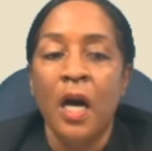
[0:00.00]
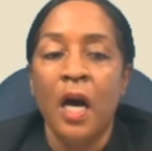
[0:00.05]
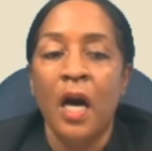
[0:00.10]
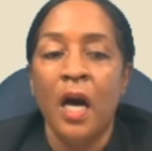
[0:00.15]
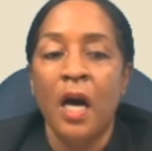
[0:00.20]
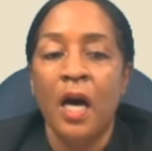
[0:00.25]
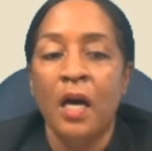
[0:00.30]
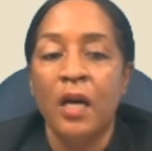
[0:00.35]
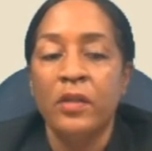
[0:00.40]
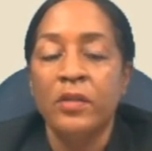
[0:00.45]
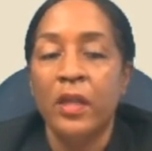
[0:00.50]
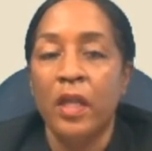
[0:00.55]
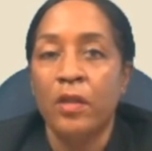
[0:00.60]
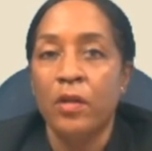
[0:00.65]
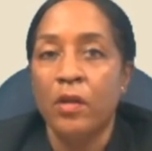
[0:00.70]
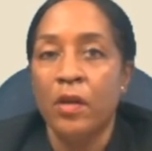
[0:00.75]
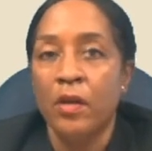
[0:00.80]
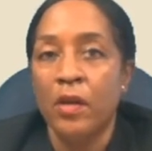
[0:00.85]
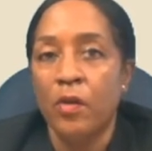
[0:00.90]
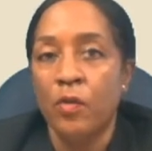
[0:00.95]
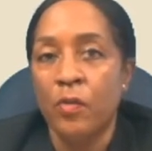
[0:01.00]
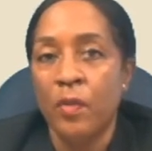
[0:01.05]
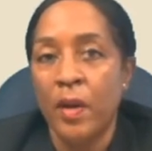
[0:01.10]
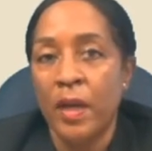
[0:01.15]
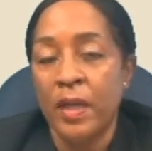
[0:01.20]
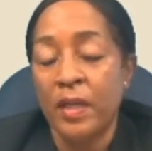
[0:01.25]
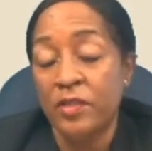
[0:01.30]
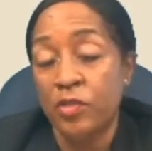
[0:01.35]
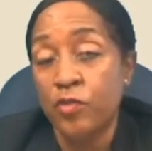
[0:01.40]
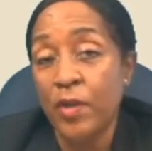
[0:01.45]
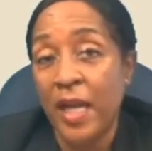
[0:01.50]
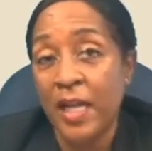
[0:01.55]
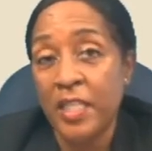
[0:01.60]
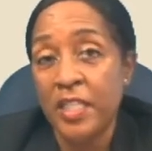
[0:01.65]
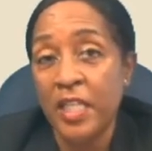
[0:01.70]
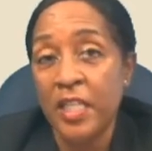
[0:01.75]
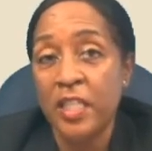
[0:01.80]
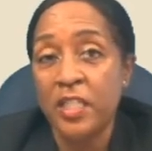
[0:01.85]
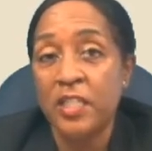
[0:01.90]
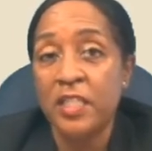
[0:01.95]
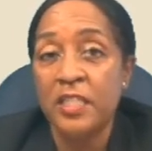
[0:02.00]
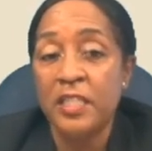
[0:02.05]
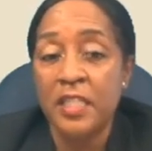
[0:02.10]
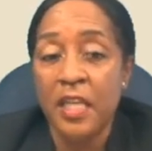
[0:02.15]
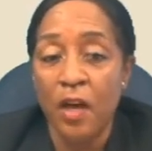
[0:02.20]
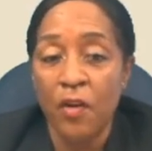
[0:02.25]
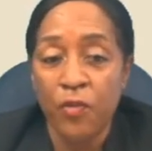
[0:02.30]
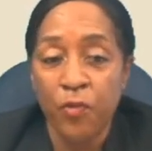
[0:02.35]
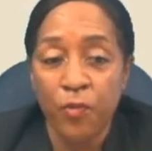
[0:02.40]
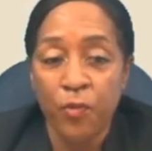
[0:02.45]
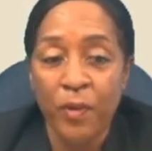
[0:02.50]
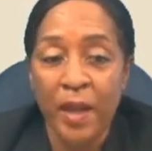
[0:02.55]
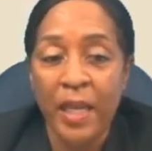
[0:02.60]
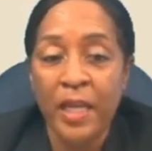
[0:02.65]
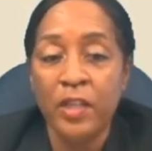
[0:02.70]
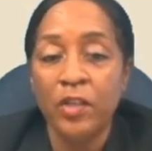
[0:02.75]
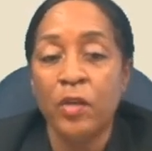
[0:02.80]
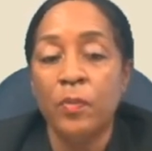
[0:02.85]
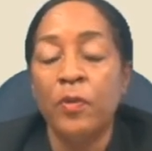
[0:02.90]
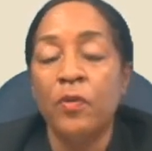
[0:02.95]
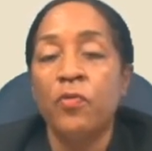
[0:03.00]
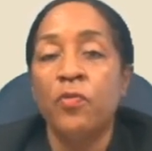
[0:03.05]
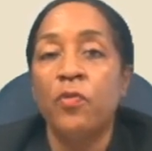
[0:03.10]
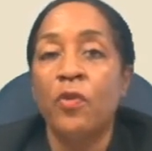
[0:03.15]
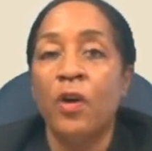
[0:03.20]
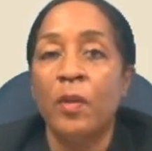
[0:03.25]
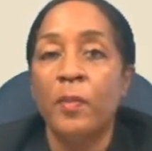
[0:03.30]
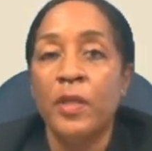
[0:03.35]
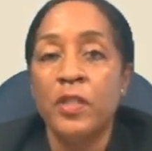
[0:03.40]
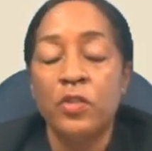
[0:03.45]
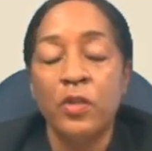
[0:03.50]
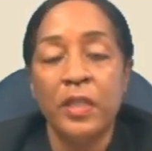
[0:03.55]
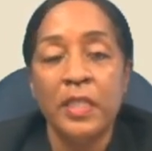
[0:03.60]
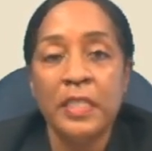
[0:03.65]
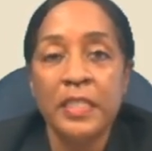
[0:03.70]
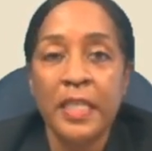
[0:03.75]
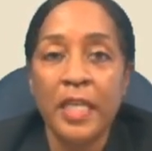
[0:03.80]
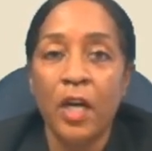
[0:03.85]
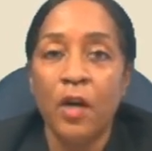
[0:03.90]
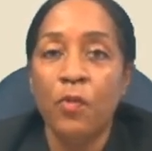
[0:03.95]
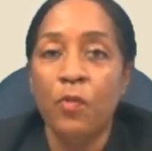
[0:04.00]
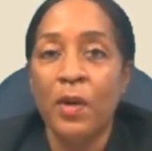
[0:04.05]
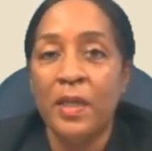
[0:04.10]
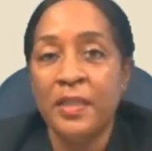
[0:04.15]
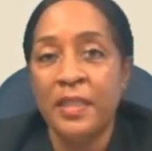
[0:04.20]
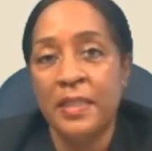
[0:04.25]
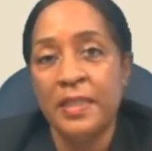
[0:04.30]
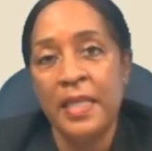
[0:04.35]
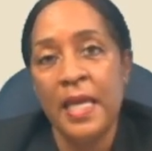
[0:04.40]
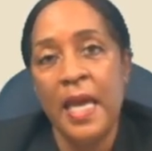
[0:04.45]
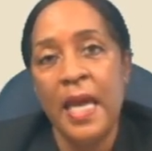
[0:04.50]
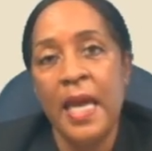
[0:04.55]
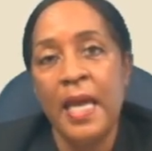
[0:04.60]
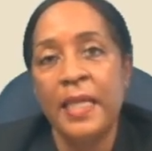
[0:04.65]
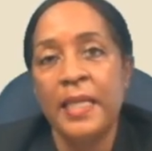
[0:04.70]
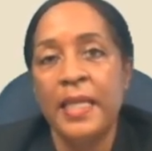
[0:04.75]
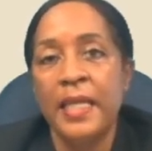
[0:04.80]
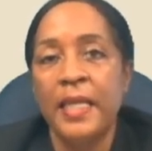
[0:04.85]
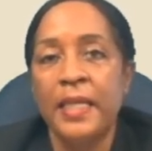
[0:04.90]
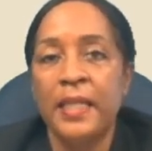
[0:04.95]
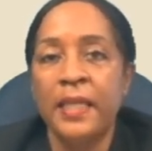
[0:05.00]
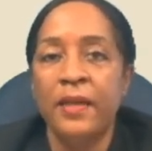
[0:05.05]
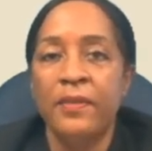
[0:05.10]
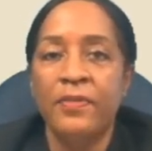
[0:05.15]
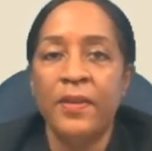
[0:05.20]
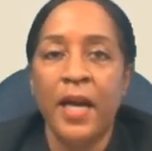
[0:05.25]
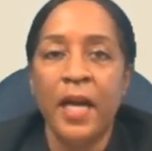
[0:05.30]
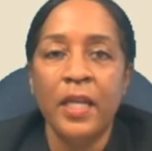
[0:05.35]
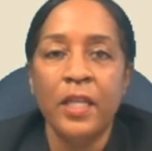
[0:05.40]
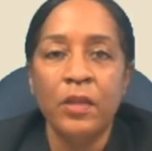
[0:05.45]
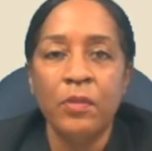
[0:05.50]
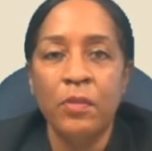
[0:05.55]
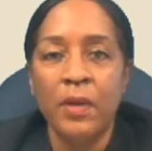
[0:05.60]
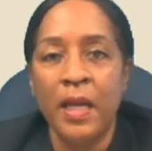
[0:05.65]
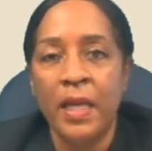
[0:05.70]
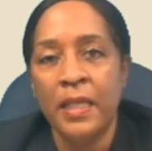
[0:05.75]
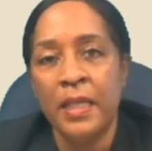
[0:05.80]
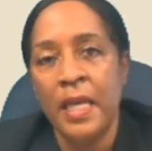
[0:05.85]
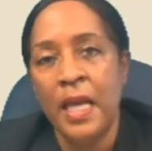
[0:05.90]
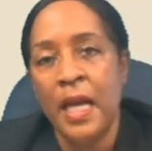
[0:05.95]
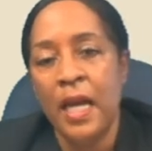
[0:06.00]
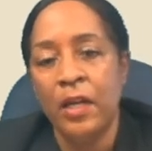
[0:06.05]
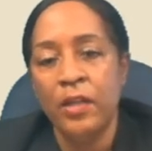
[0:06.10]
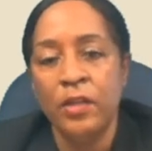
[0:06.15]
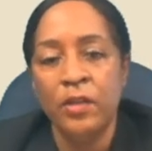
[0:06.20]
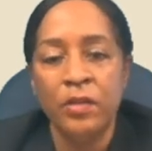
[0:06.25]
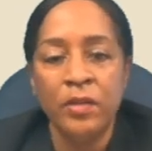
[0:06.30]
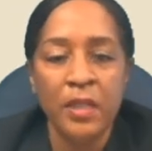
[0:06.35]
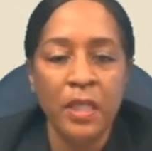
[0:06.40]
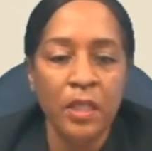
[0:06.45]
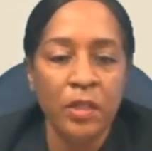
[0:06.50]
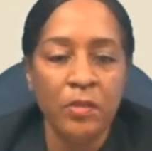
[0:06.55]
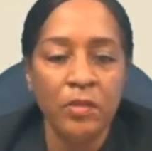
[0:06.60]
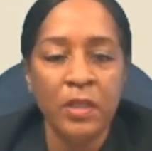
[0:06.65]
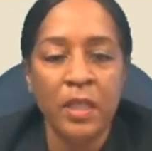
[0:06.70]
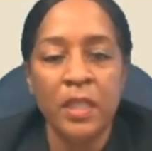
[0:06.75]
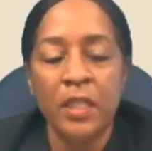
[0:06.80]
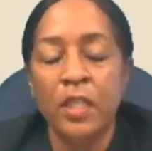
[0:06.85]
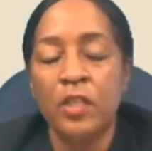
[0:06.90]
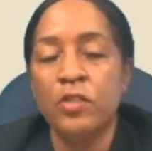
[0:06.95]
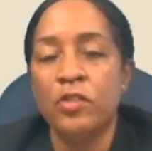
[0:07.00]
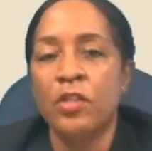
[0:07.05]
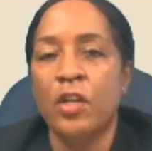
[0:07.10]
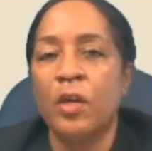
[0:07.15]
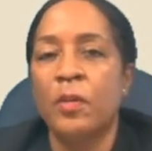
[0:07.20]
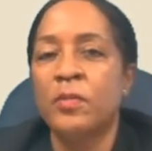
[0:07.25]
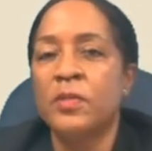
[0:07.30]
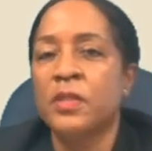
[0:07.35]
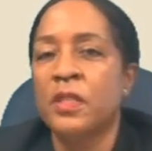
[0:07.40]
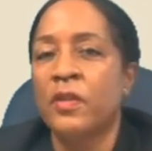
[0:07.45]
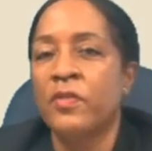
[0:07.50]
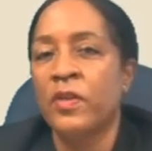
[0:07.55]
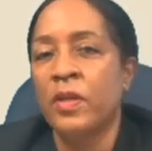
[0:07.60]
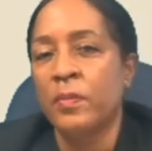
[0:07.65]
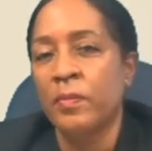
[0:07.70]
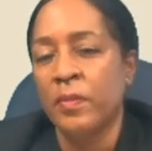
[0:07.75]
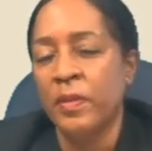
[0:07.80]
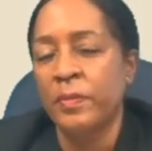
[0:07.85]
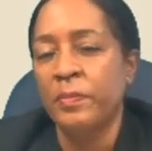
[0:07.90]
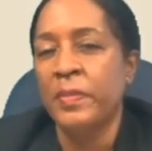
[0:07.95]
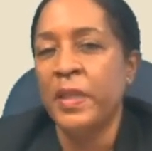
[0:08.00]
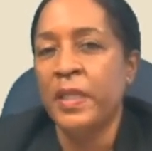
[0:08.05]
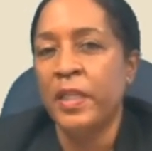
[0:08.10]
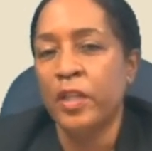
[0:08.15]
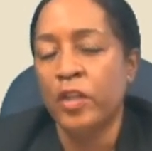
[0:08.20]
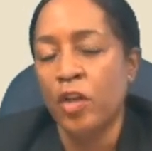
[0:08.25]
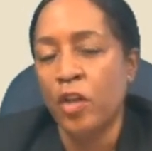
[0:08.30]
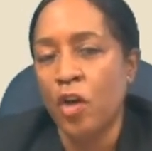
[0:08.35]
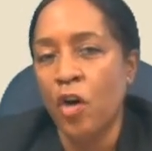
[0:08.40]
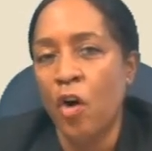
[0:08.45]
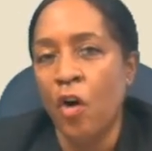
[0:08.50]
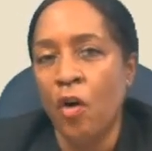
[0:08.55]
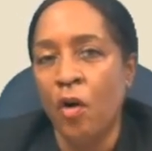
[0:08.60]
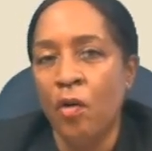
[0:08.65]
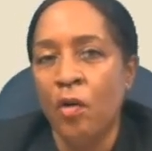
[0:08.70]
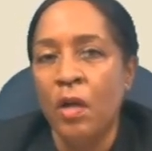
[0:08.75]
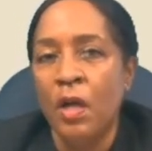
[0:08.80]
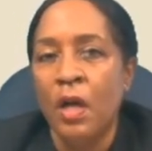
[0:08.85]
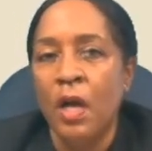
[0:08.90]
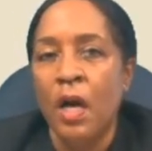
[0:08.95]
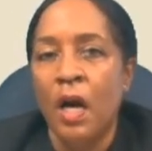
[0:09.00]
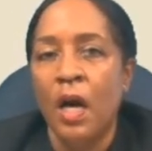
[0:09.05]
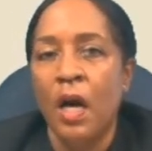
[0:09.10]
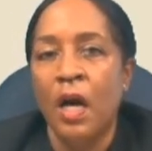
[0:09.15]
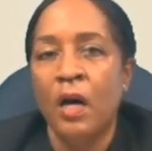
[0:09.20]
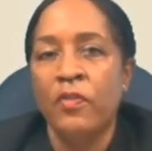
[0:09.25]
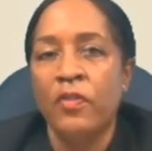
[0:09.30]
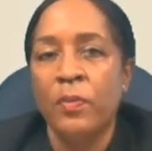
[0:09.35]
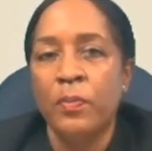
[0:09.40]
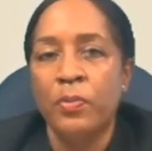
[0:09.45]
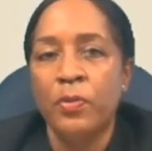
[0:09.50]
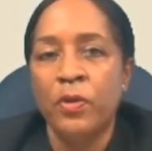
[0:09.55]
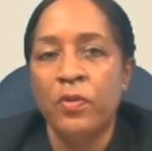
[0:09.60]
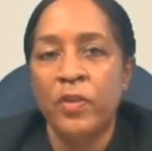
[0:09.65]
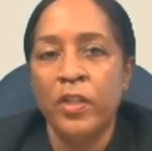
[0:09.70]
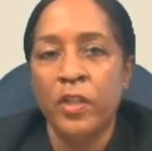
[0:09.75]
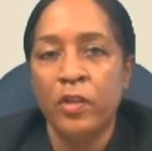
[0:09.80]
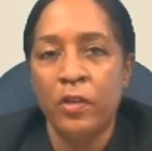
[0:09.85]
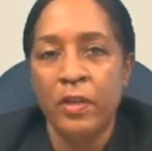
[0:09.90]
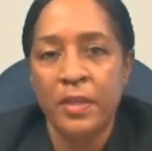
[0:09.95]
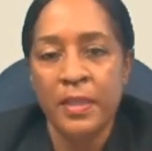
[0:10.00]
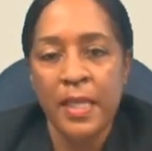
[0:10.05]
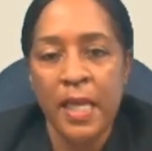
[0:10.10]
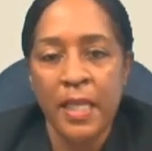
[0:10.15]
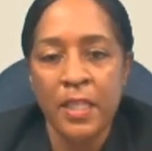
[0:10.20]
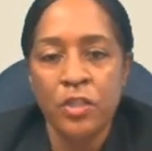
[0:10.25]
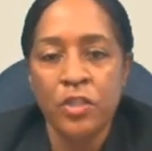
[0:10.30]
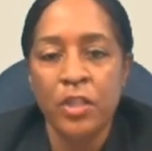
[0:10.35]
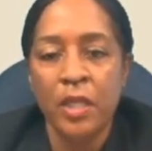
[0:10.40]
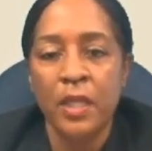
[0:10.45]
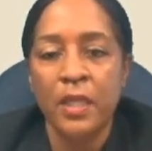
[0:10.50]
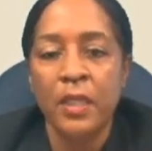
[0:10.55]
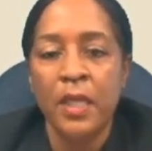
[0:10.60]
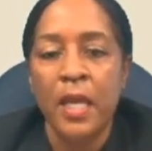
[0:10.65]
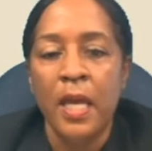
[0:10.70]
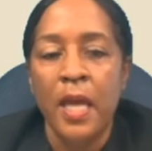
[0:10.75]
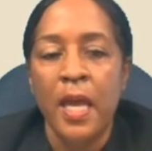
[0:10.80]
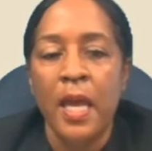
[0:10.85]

Another strategy is to self-rate your performance on a scale of 1 to 10 and evaluate how you think you did in terms of meeting the goal of improving your attention.